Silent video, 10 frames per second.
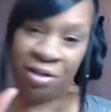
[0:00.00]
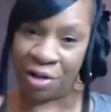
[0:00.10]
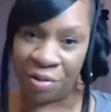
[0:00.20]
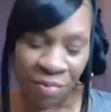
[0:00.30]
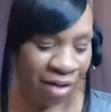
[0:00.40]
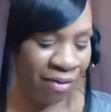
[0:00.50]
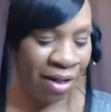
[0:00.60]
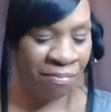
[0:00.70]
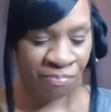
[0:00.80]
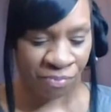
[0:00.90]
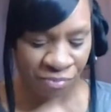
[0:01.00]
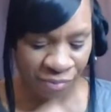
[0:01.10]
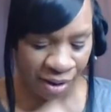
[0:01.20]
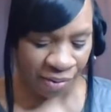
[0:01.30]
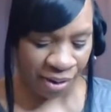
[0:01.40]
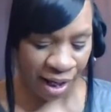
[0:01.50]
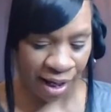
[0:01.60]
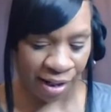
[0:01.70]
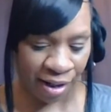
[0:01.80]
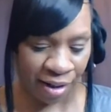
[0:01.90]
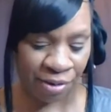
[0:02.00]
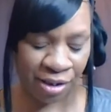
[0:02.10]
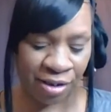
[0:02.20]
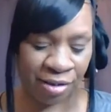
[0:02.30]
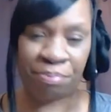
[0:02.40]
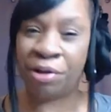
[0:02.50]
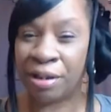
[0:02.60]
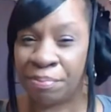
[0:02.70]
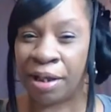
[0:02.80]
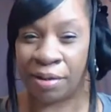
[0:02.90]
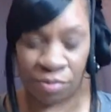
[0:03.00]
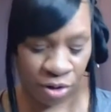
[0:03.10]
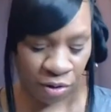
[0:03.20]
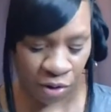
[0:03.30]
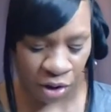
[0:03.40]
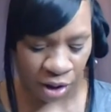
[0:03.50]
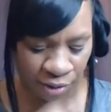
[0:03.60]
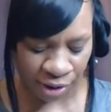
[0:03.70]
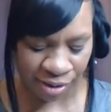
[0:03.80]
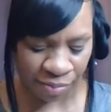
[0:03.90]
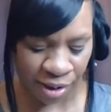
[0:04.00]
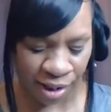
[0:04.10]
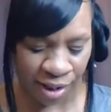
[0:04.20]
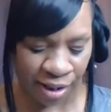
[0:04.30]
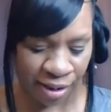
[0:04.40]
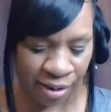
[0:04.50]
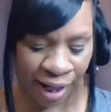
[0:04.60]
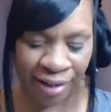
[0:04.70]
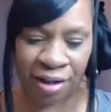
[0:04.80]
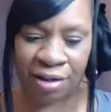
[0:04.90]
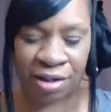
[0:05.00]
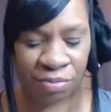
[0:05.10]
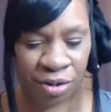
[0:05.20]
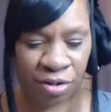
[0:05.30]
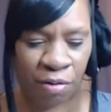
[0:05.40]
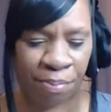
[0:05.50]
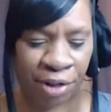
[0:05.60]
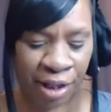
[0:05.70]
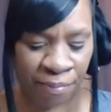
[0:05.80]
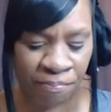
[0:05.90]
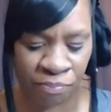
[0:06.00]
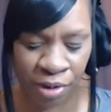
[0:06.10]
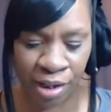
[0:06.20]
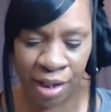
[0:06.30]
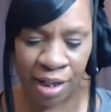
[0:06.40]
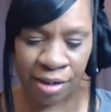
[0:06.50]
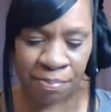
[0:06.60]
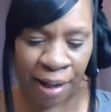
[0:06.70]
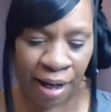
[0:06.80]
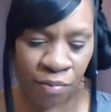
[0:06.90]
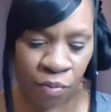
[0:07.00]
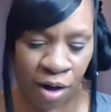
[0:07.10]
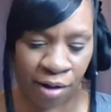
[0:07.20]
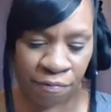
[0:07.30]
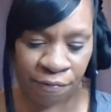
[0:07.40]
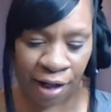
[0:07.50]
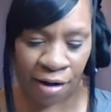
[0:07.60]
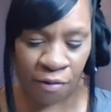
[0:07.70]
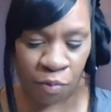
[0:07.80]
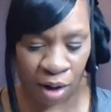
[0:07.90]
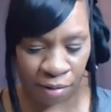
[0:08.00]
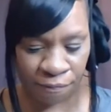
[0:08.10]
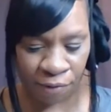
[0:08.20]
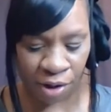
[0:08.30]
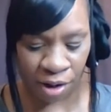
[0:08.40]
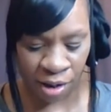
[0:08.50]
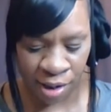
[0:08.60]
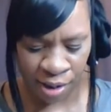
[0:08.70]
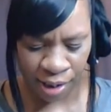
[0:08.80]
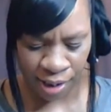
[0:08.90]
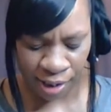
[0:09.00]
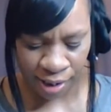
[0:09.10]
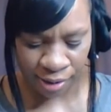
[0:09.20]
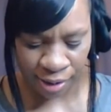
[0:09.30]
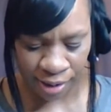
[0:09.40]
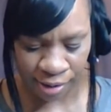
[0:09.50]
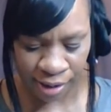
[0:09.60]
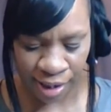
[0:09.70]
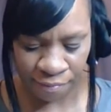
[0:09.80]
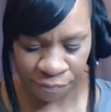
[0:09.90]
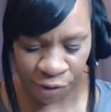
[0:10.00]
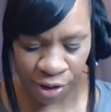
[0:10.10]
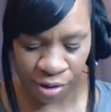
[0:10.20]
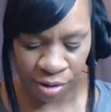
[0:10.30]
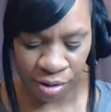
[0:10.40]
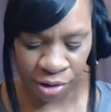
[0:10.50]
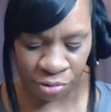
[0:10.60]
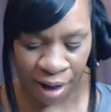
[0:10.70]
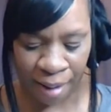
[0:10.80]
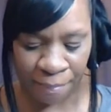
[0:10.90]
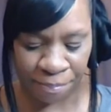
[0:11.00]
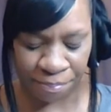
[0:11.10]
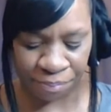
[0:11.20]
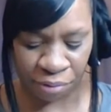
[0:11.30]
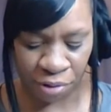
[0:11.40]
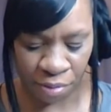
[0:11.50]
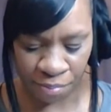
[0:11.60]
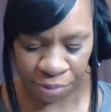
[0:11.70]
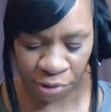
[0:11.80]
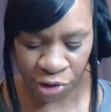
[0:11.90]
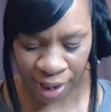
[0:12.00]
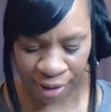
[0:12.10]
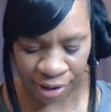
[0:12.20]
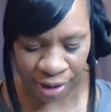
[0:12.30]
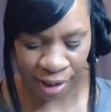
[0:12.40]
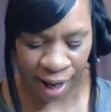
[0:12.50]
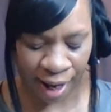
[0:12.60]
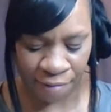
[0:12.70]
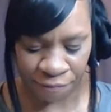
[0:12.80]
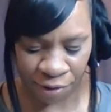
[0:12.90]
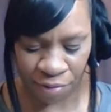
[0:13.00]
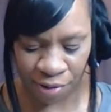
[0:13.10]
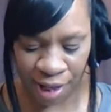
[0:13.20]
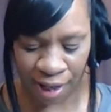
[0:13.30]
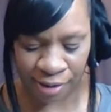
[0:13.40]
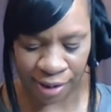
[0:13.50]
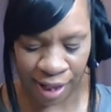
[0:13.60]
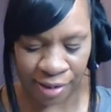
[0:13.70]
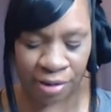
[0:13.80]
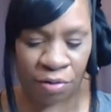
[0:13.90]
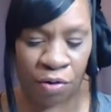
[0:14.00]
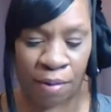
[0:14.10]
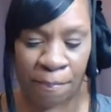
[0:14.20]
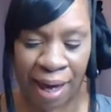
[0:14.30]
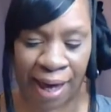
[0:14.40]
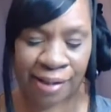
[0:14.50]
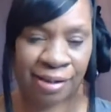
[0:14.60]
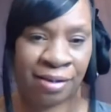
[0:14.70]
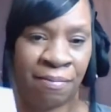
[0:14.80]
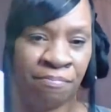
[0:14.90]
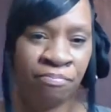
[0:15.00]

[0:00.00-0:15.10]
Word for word: Don't worry. Okay, um, this is a pretty big, you know, haul. This one is, I thought this was so pretty. It is by Waterfall. Waterfall. It is a 10 foot drop protection iPhone XS or Max